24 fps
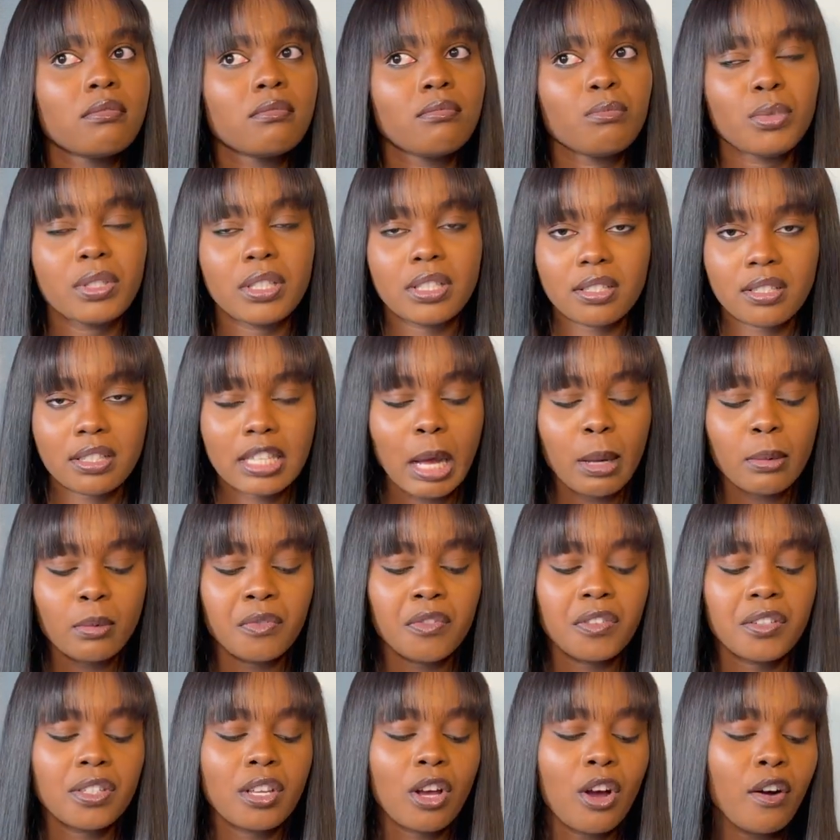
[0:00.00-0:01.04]
with the stamped
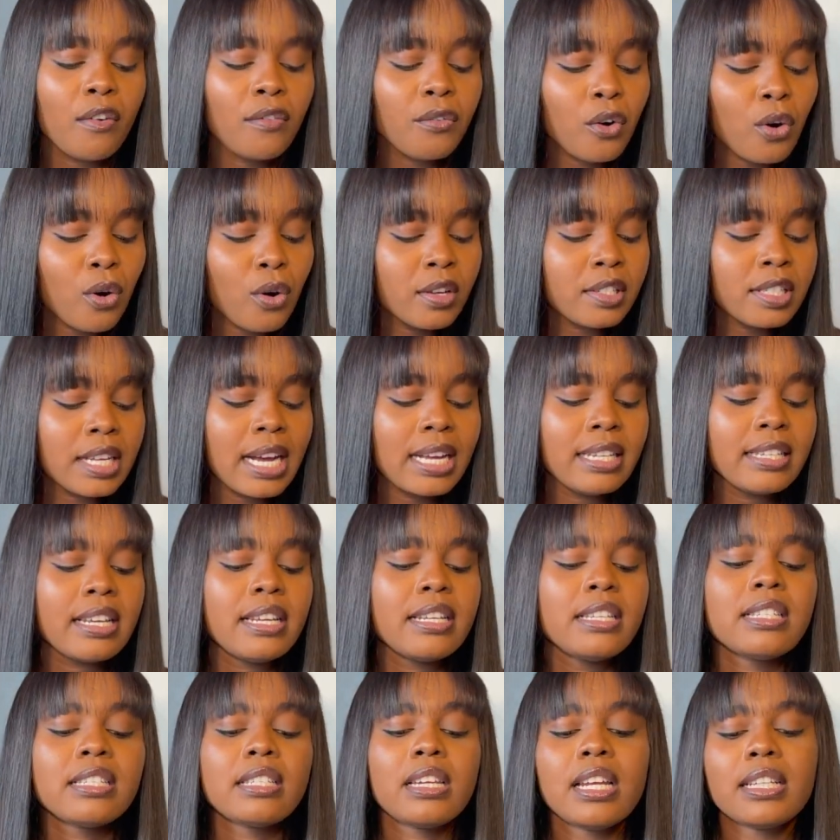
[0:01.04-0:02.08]
visa of course and then
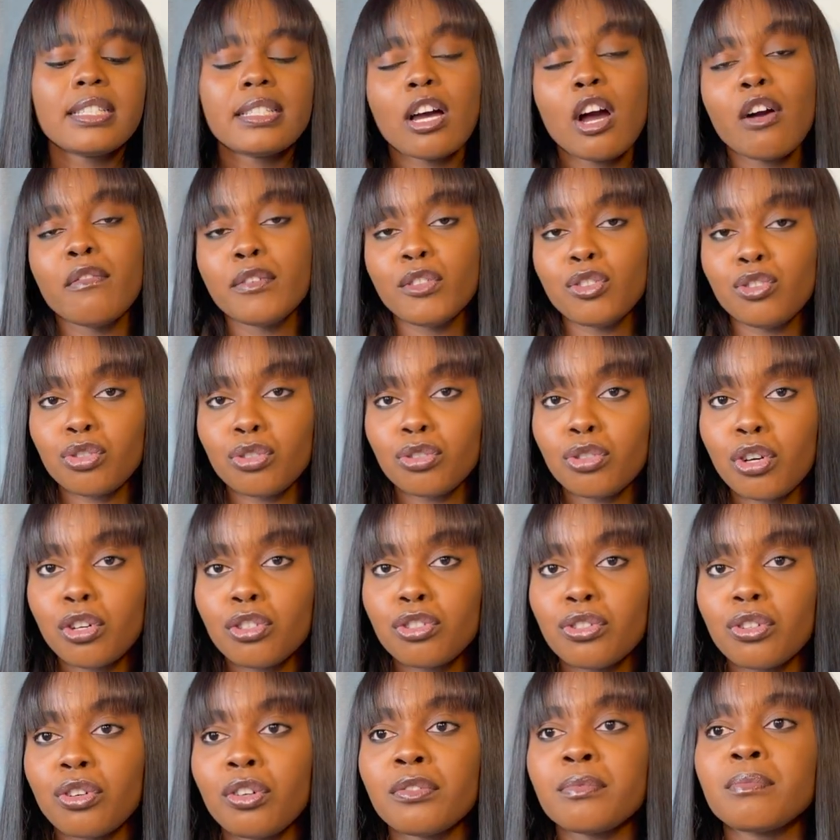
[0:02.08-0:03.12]
this letter of
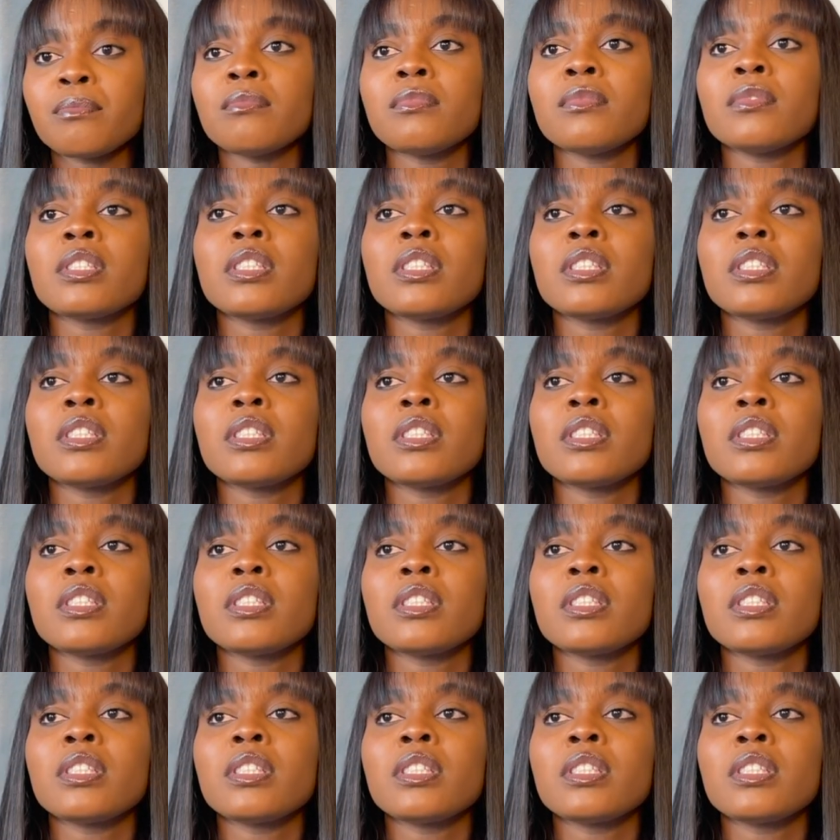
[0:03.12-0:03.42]
introduction